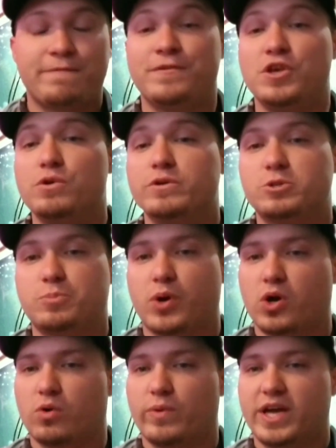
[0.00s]
fused
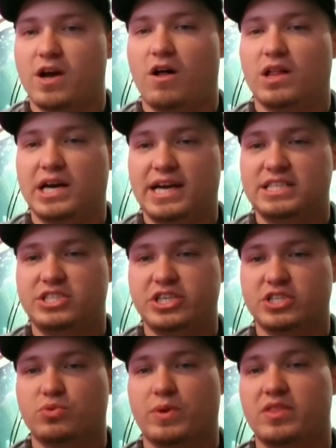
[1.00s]
pearl, we call it. It's
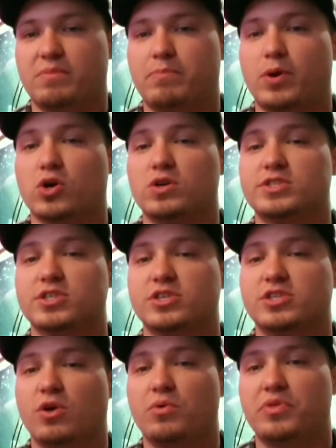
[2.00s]
just where the pearls are
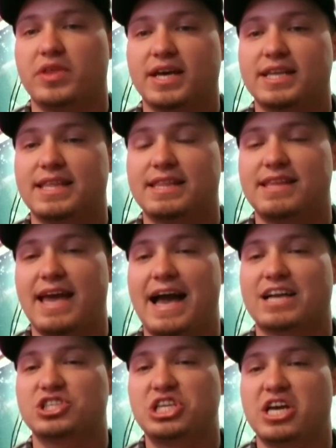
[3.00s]
so thick that they
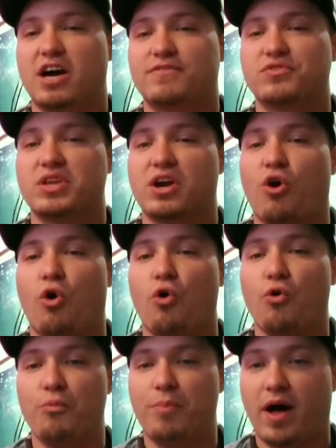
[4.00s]
actually cover their
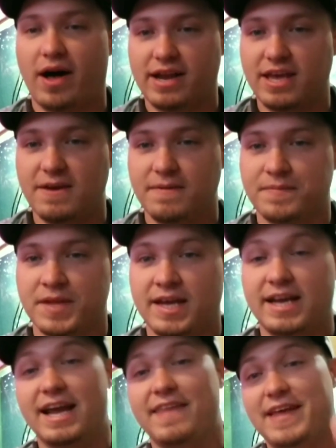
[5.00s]
whole body,
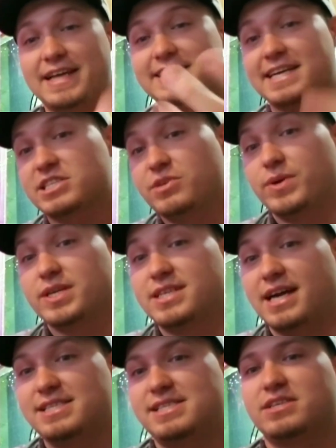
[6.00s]
and that's actually where a
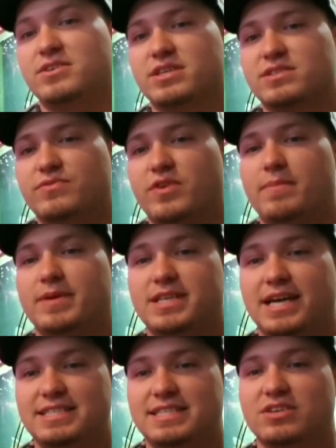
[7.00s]
Thai Silk is from. A
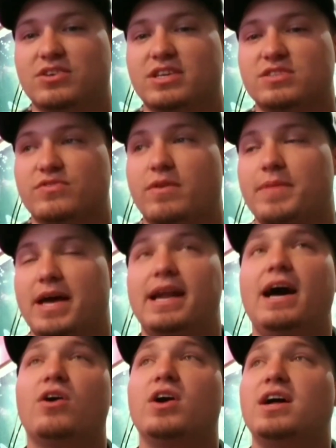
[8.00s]
Thai Silk is from that.
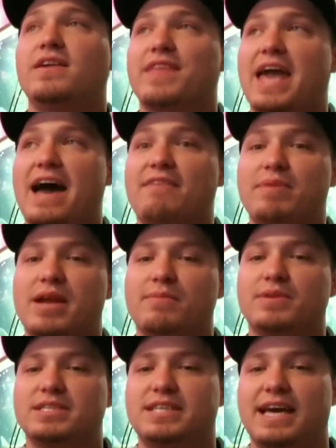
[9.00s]
Now, they have been
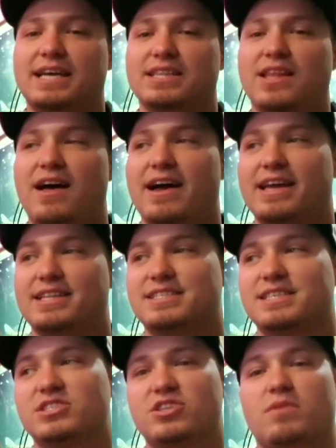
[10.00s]
able to take
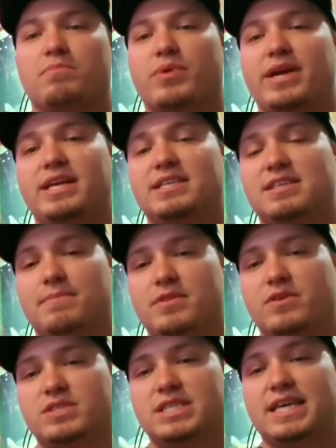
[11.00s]
lines and start breeding some of
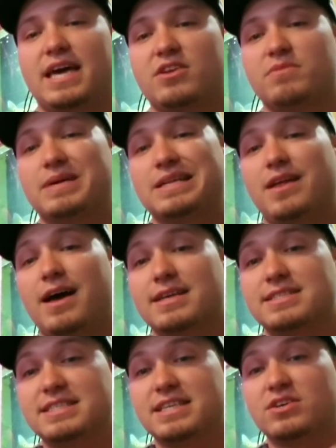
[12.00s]
those together, but a lot
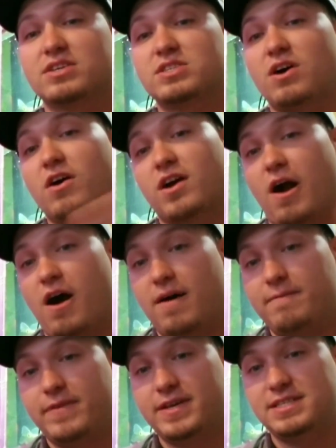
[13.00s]
of silks are
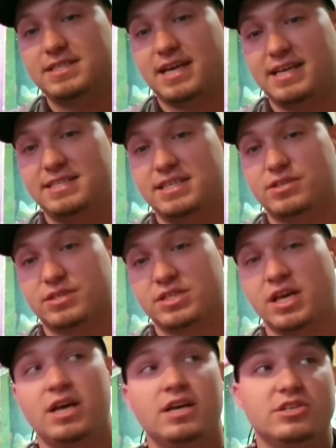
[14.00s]
Confas, Thai
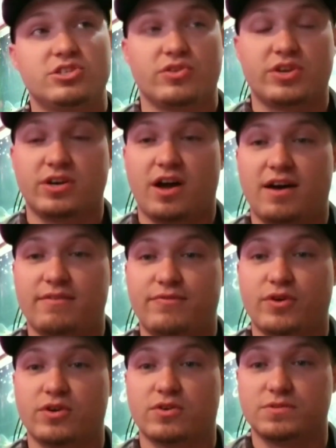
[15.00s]
Silks, so they're not
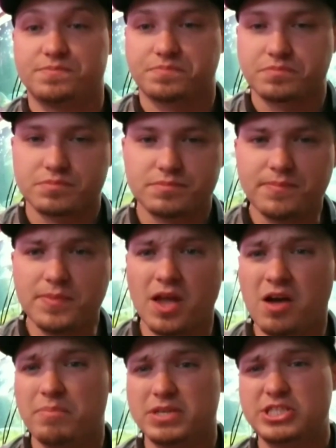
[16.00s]
fertile.
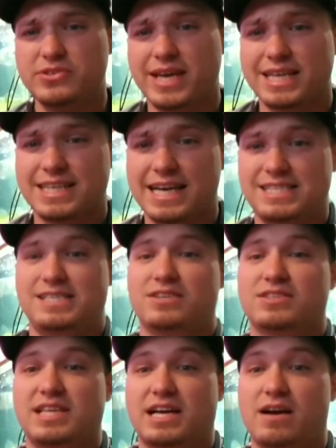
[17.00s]
But you can get Thai
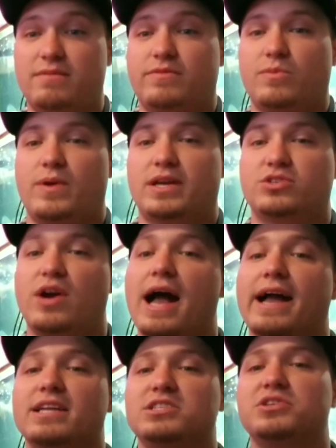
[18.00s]
Silks that come from Red
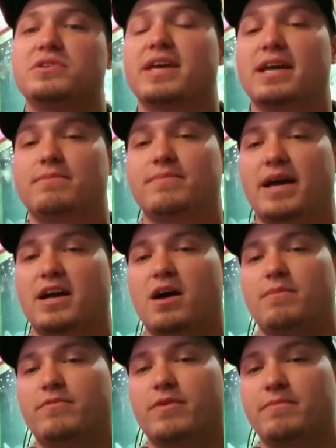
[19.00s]
Dragons. You can get them that
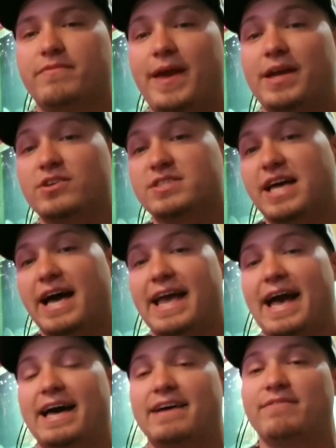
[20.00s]
come from faders. I
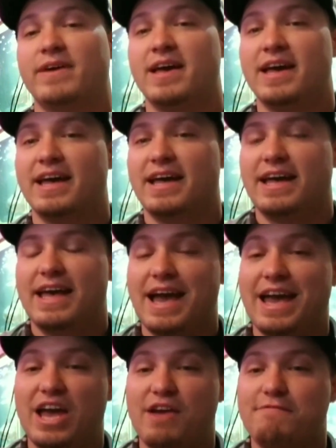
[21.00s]
have
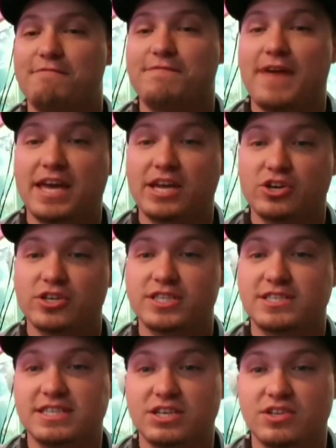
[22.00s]
a fader
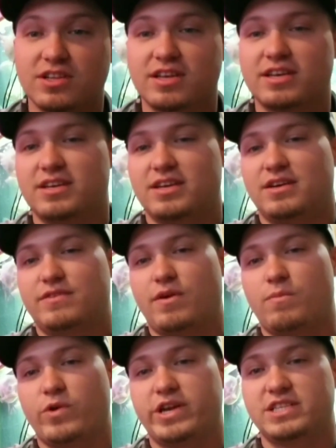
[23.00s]
silk
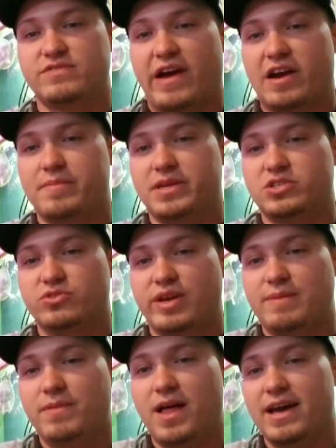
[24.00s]
from Woody's Fireman
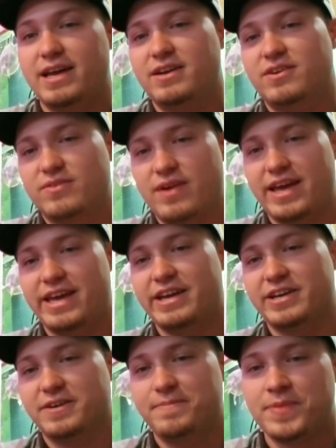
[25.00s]
Dream line right
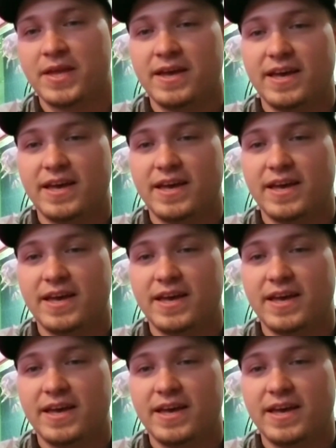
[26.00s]
here.